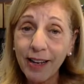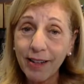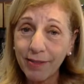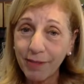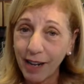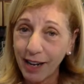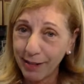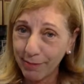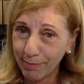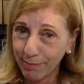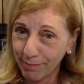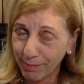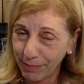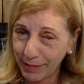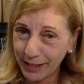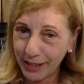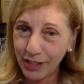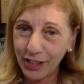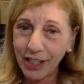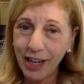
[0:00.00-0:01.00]
And I, uh,
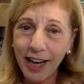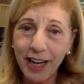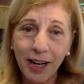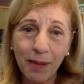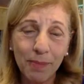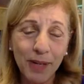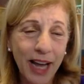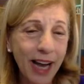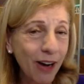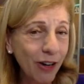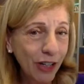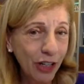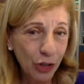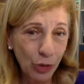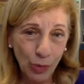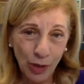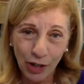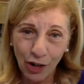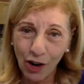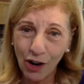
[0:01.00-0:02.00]
please sign up now
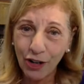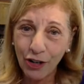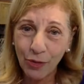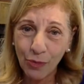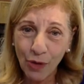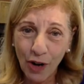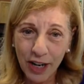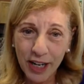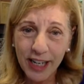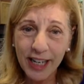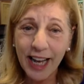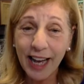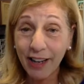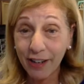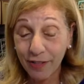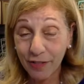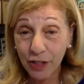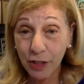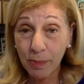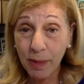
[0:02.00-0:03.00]
because we are running
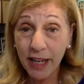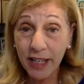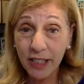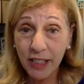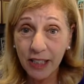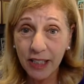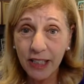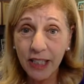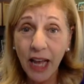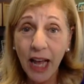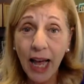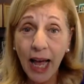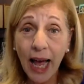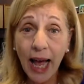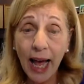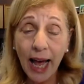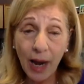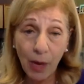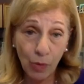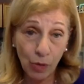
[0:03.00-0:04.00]
out of spaces
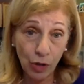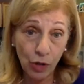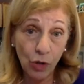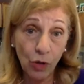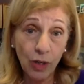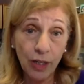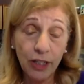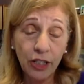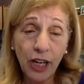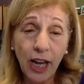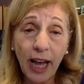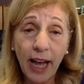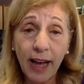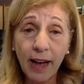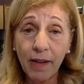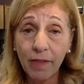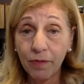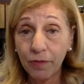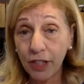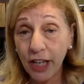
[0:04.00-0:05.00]
and we're going to
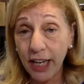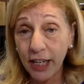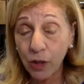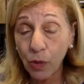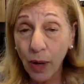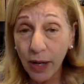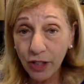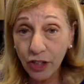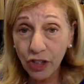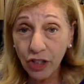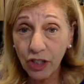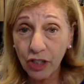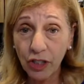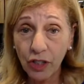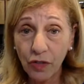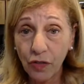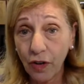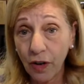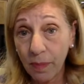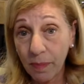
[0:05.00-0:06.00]
have take
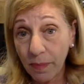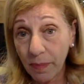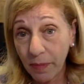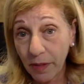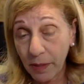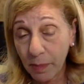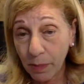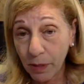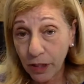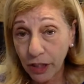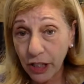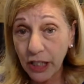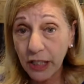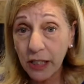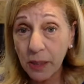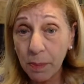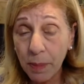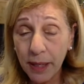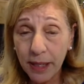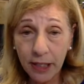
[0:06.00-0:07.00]
questions from the
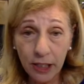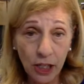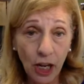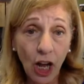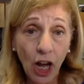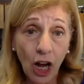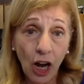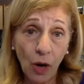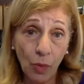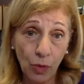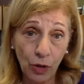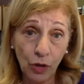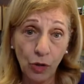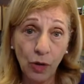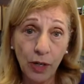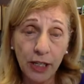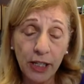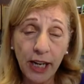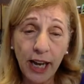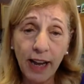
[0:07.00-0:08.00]
participants and we're
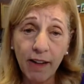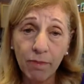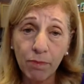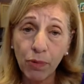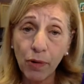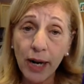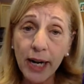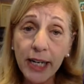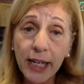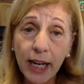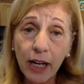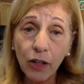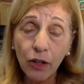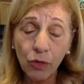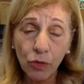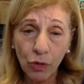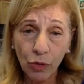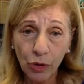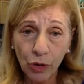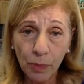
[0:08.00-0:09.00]
going to have
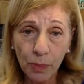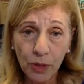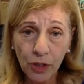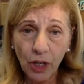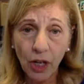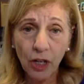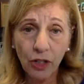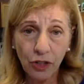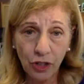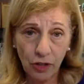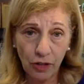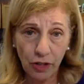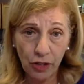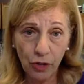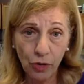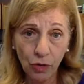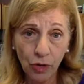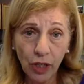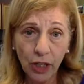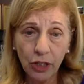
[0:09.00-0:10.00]
breakout groups so that
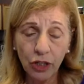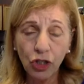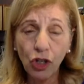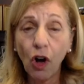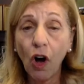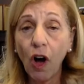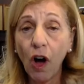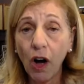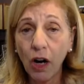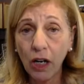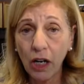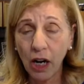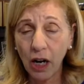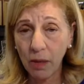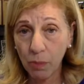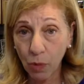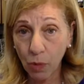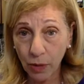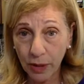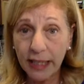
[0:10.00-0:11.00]
you can talk
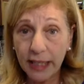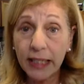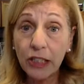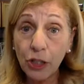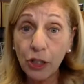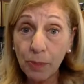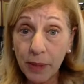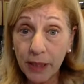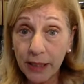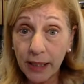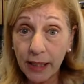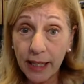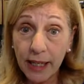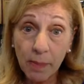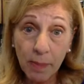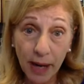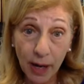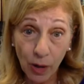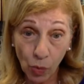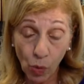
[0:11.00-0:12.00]
uh, more intimately
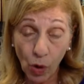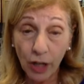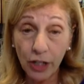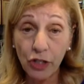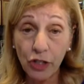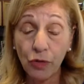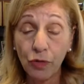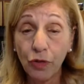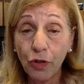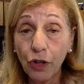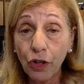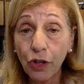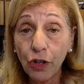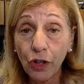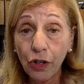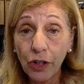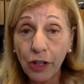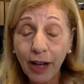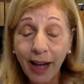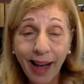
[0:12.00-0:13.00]
about what you've
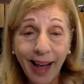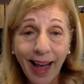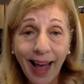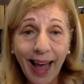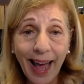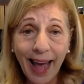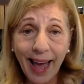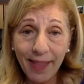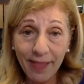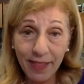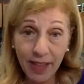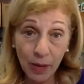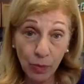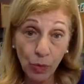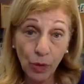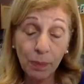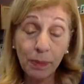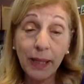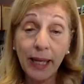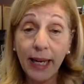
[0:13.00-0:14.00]
heard and then
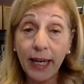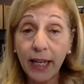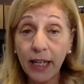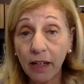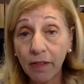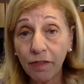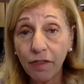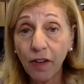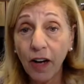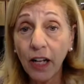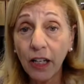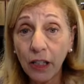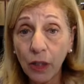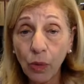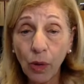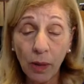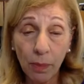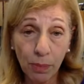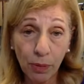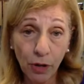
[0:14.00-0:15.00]
we're planning a
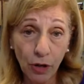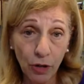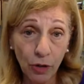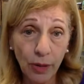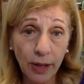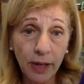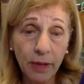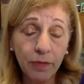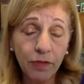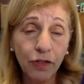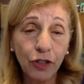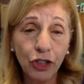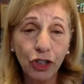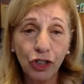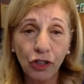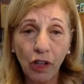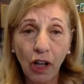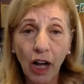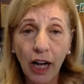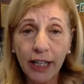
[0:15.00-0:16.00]
follow-up program for
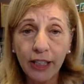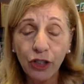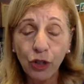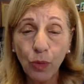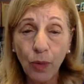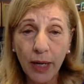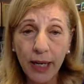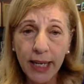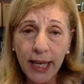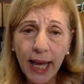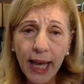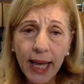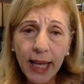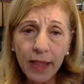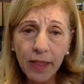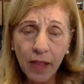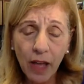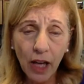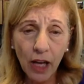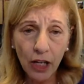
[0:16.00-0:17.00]
july
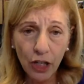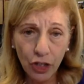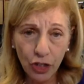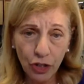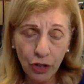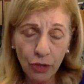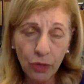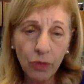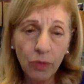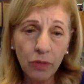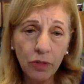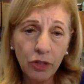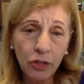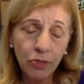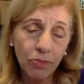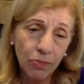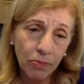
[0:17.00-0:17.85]
28th to